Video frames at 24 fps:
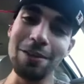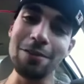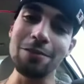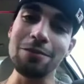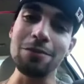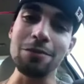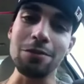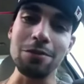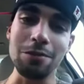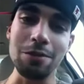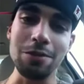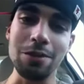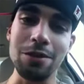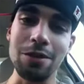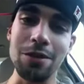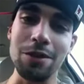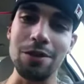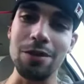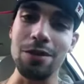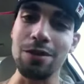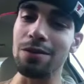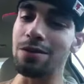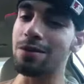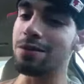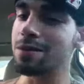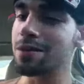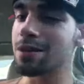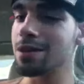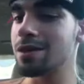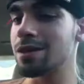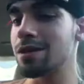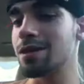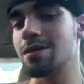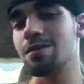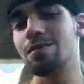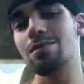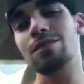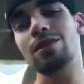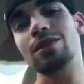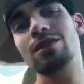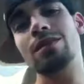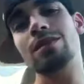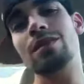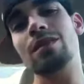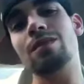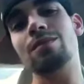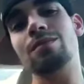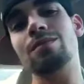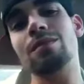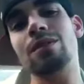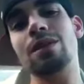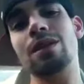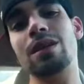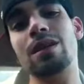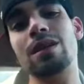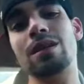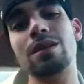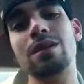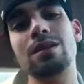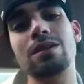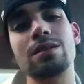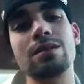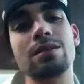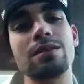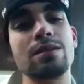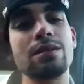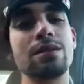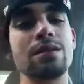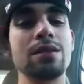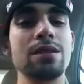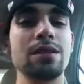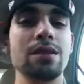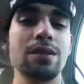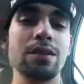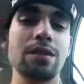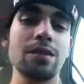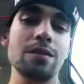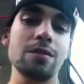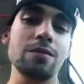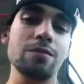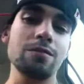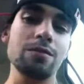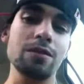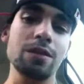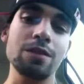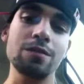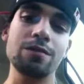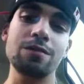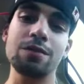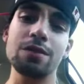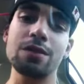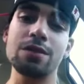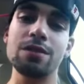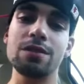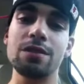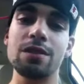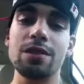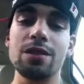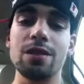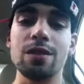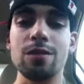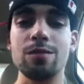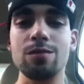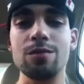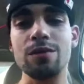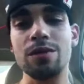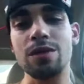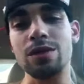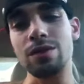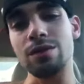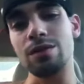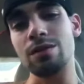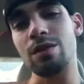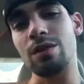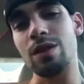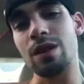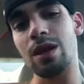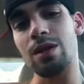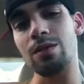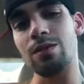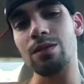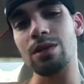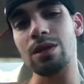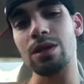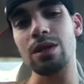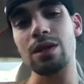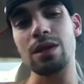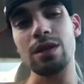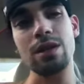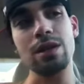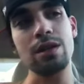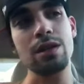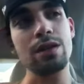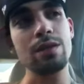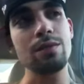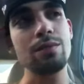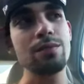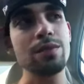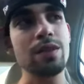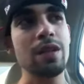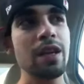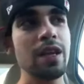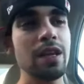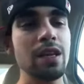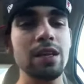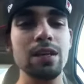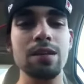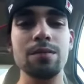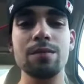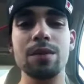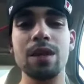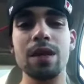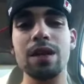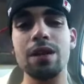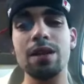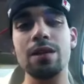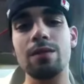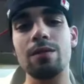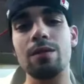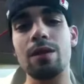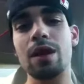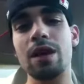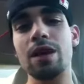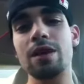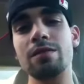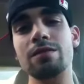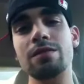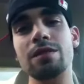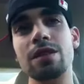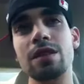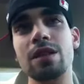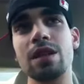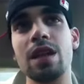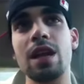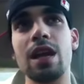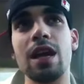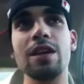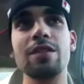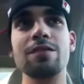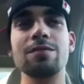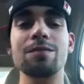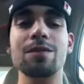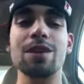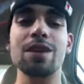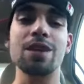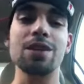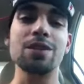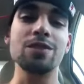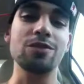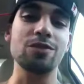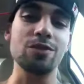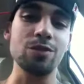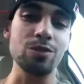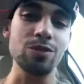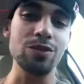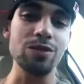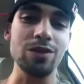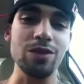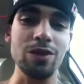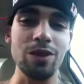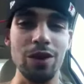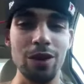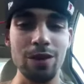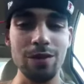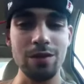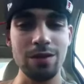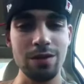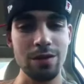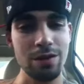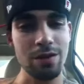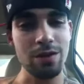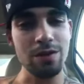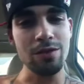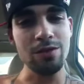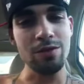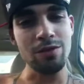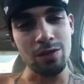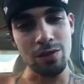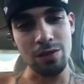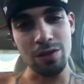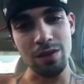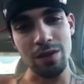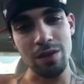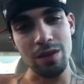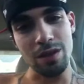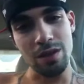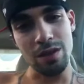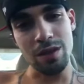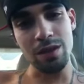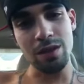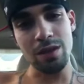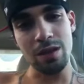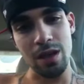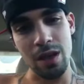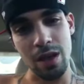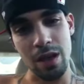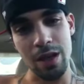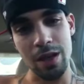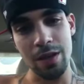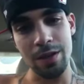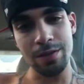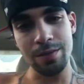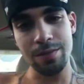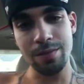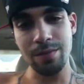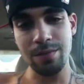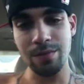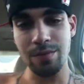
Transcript: For real though. But yo, man. Frank Fishscale, bro. You know how we kicking it daily, man. YFD life, man. Juiced up. Juicing in this lane.